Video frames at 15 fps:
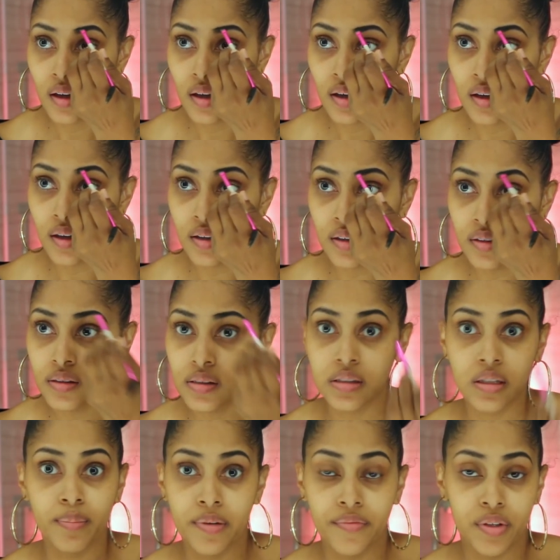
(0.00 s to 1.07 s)
And
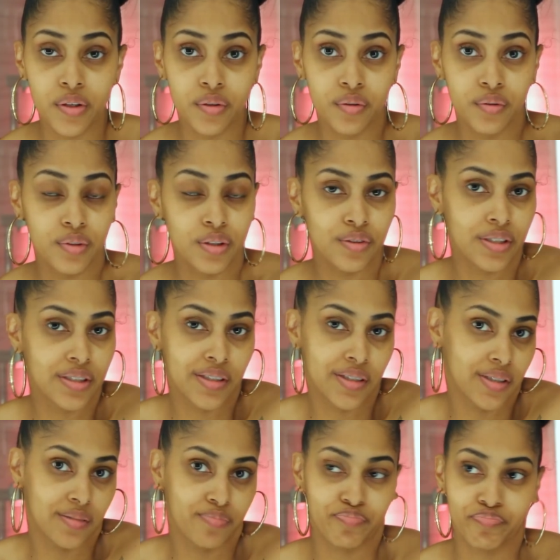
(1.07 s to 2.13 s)
some of you, you're
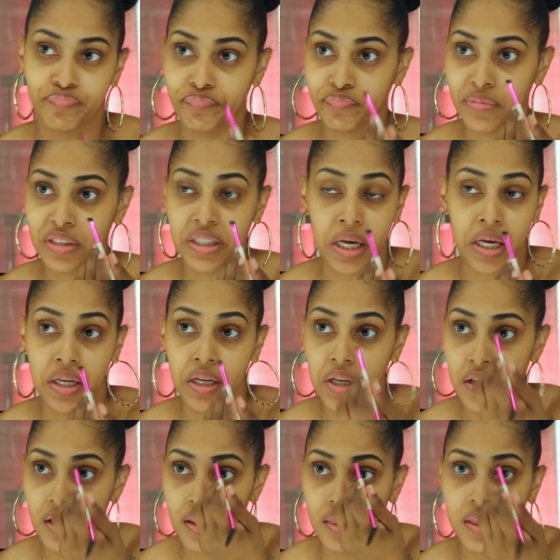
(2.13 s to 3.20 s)
just
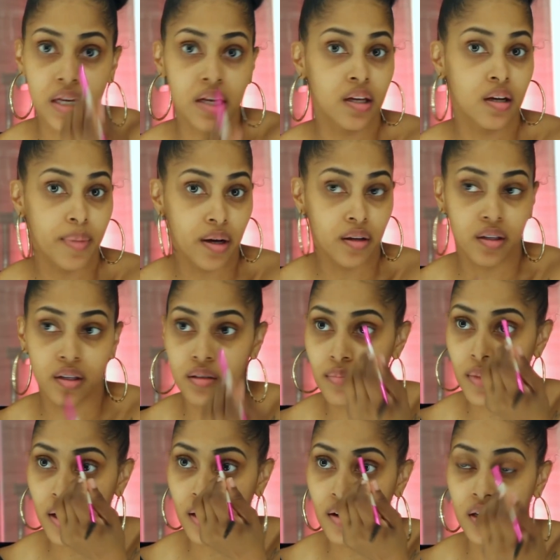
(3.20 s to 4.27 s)
dating and thinking about getting
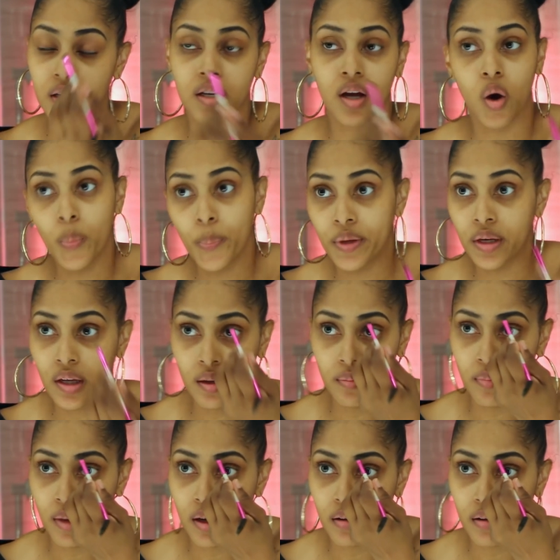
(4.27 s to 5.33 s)
married and hoping to get
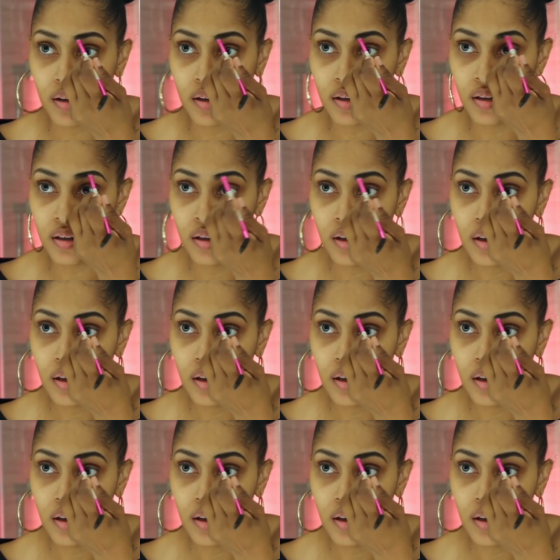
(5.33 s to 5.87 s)
married.